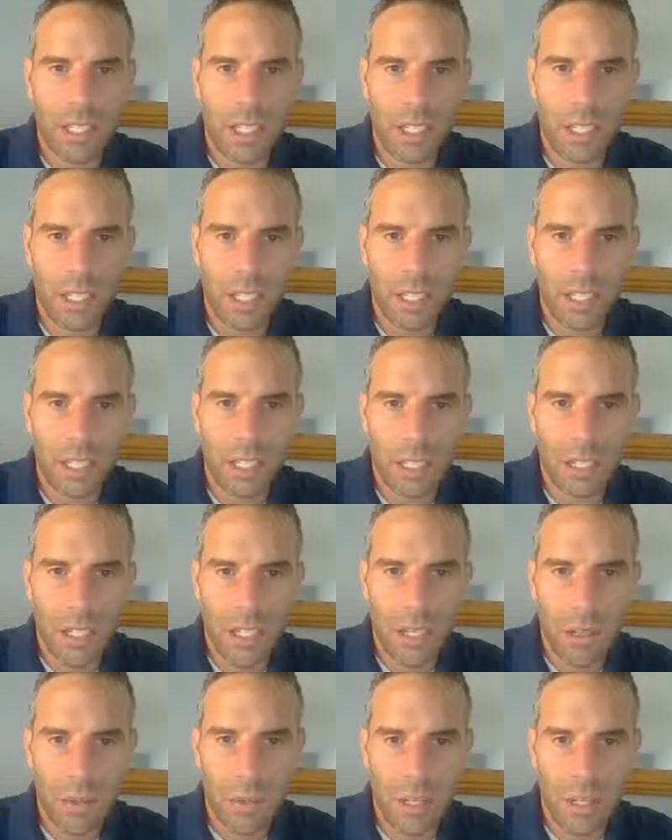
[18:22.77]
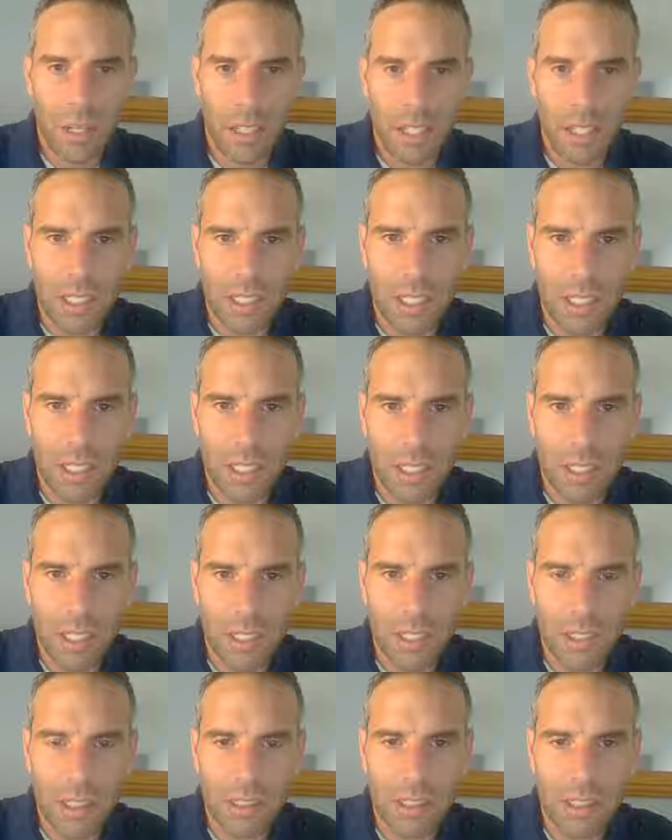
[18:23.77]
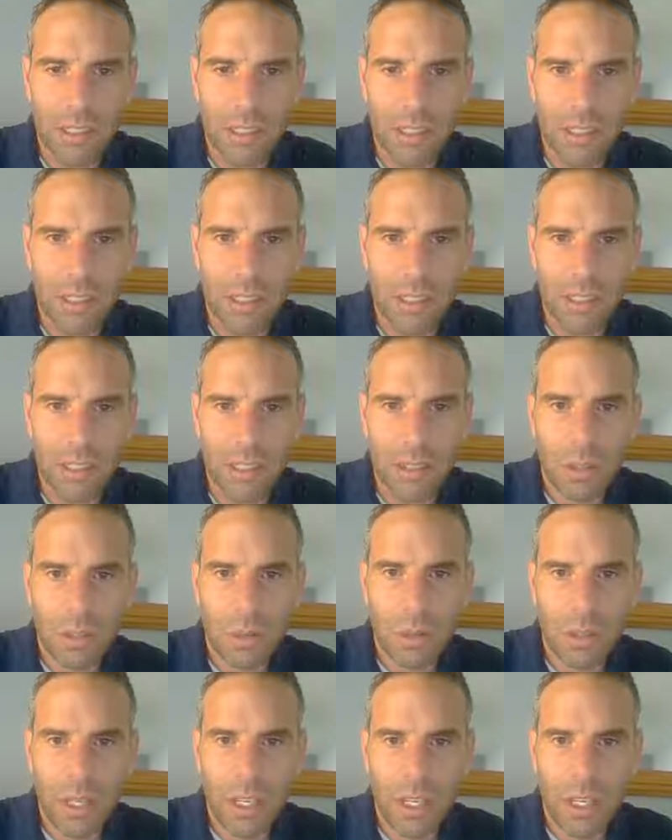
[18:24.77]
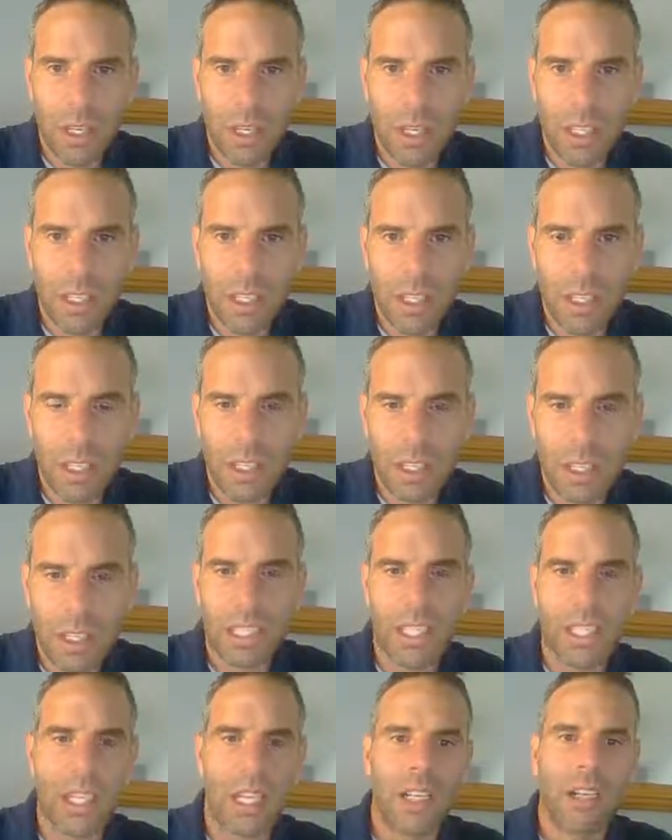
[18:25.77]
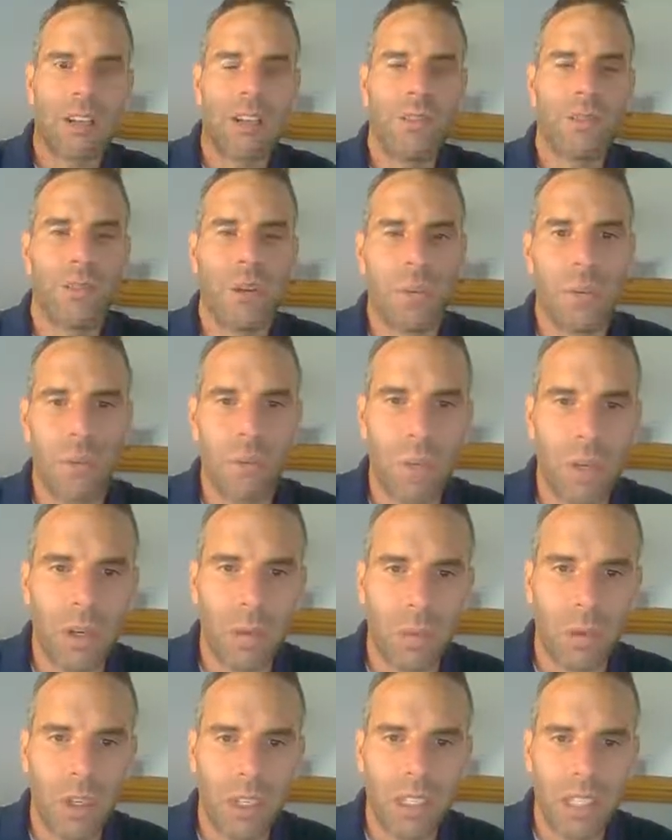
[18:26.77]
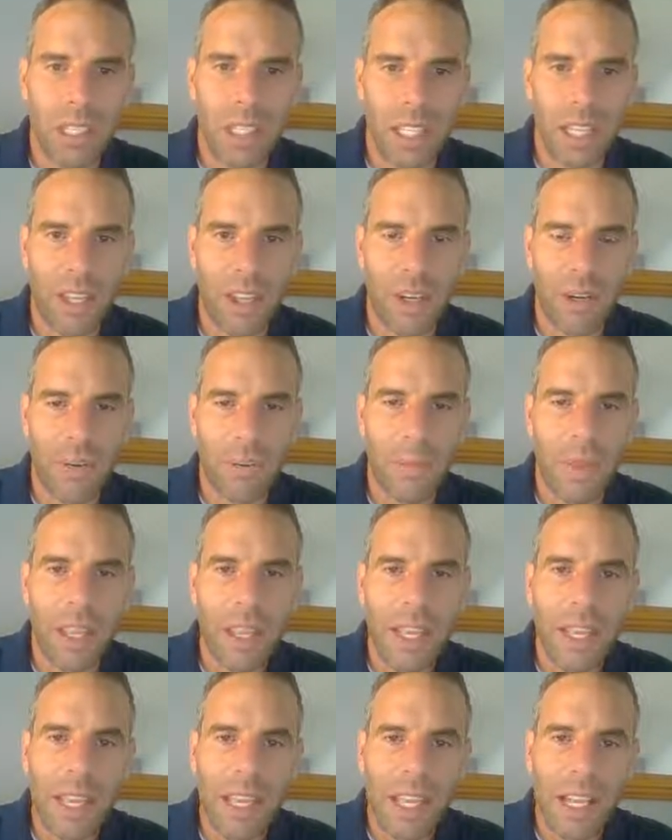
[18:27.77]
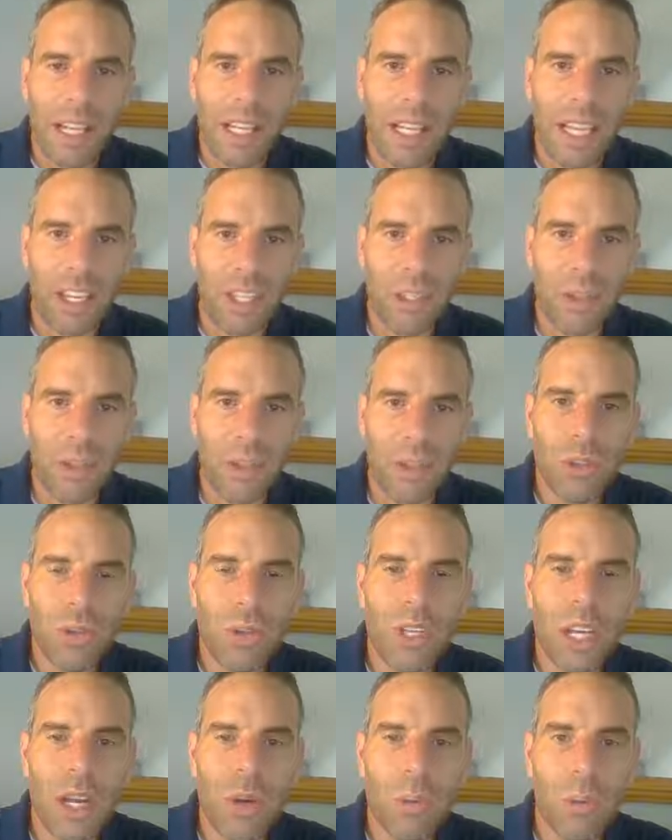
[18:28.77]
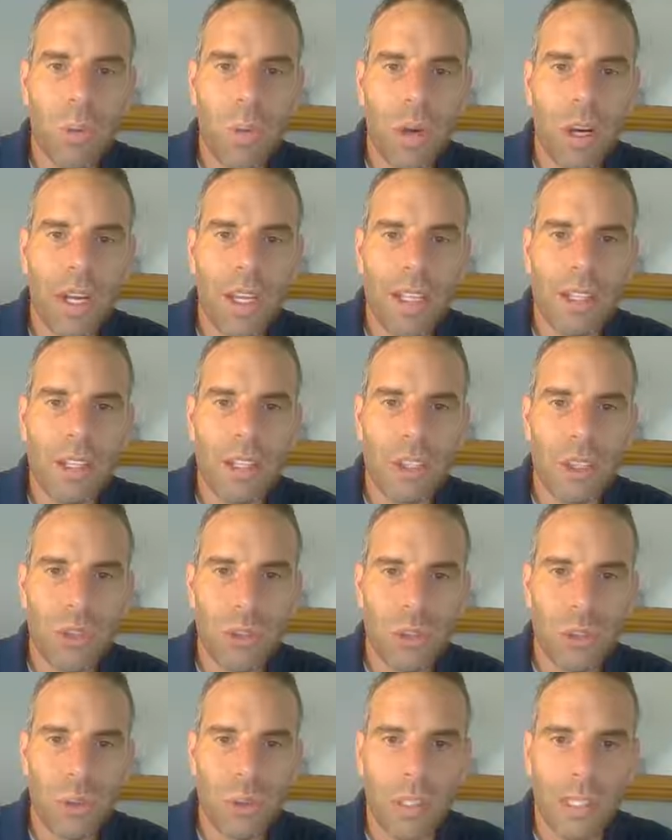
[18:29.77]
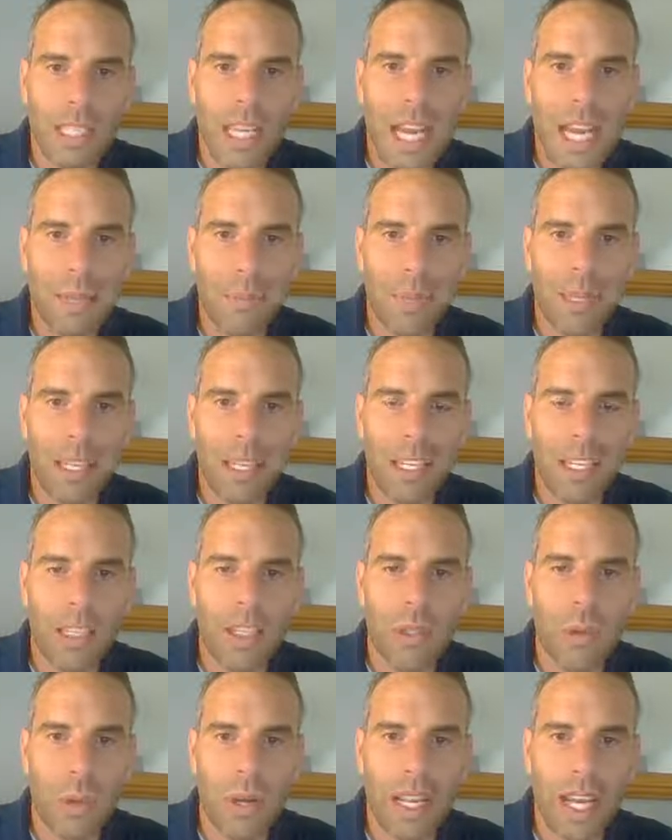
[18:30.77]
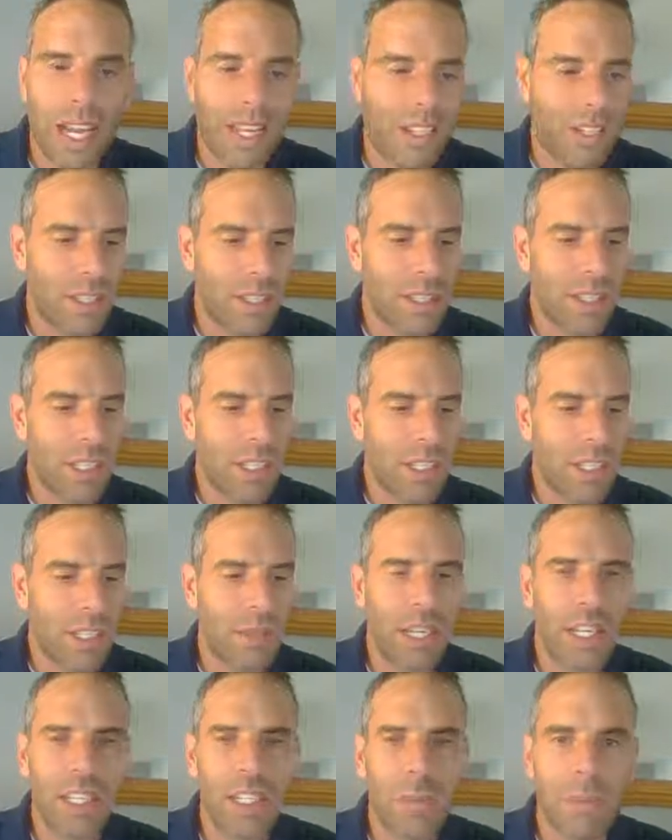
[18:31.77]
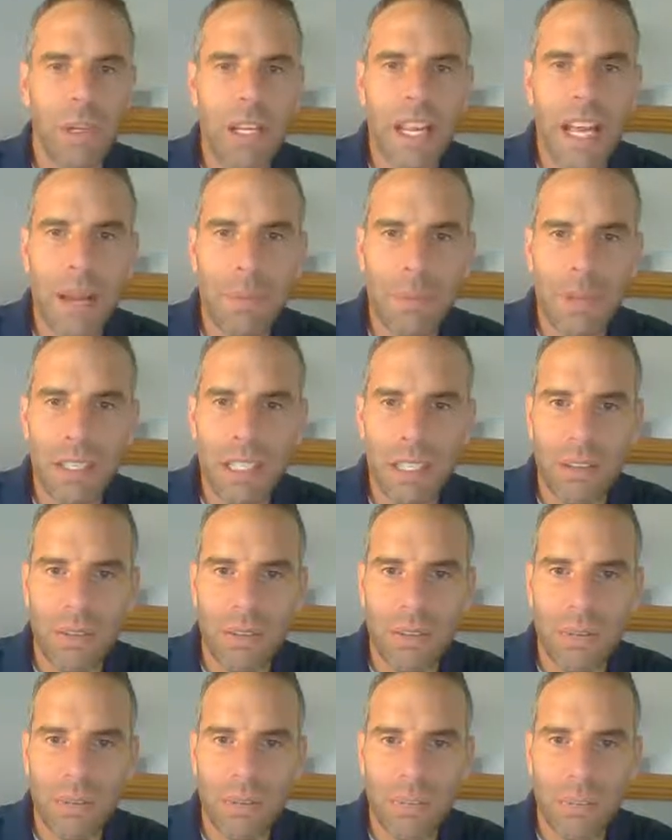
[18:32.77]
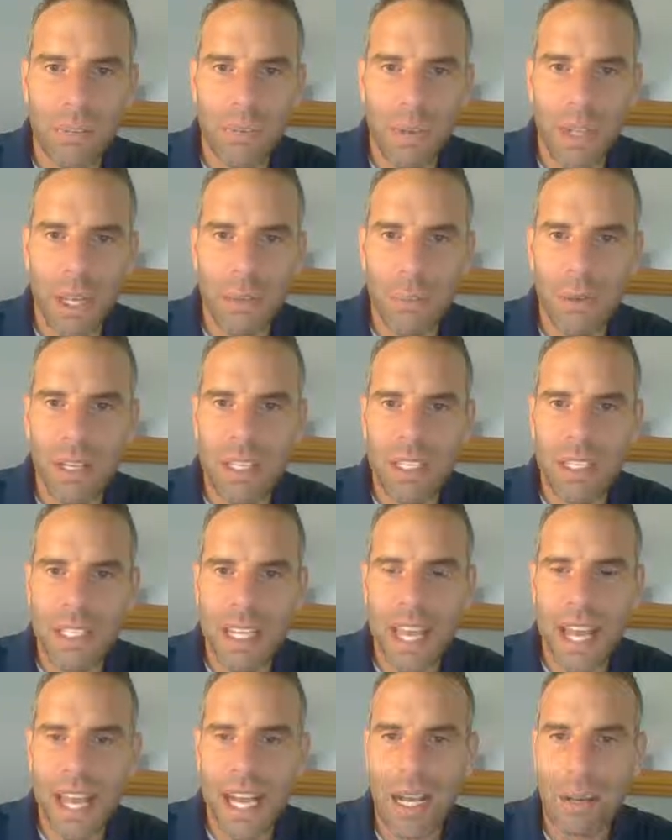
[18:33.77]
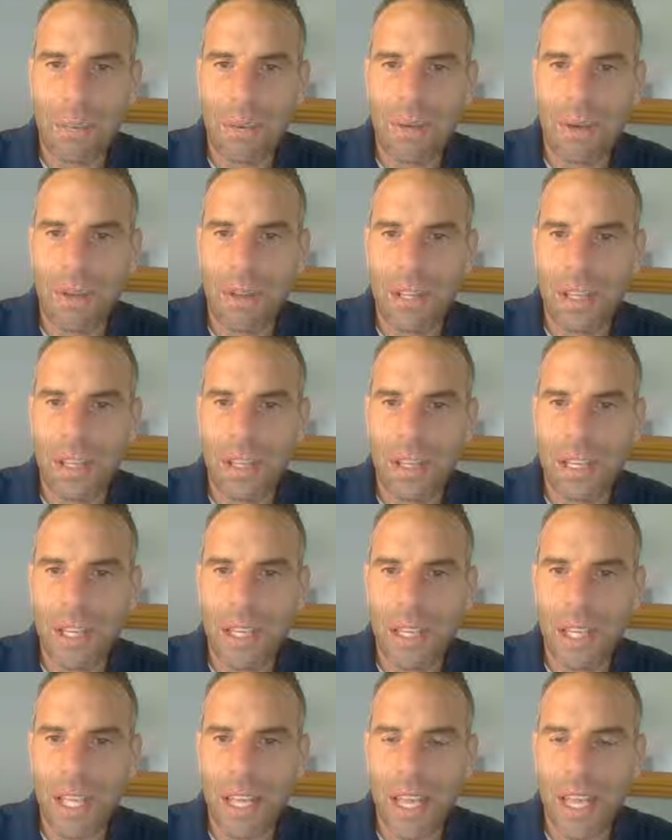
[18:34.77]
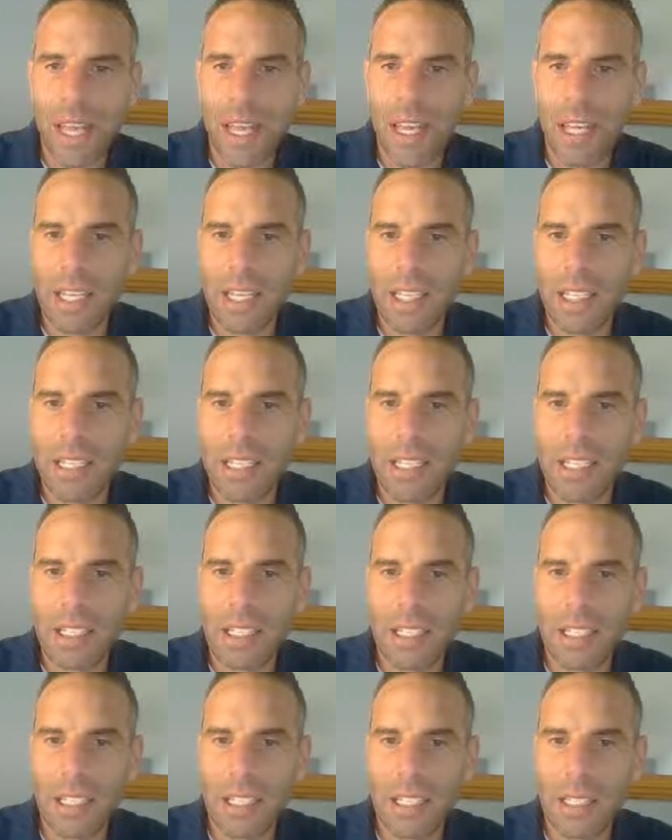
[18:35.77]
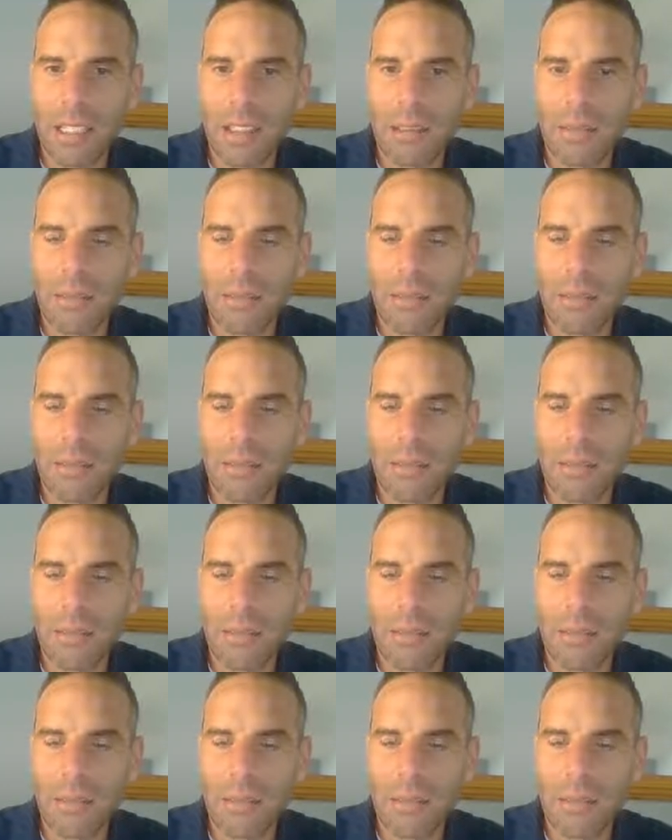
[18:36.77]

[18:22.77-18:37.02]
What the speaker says: is one of these, where it's leading from one word to the other. Now, you do not want to type it in the way I just did, because what happens if I press tab and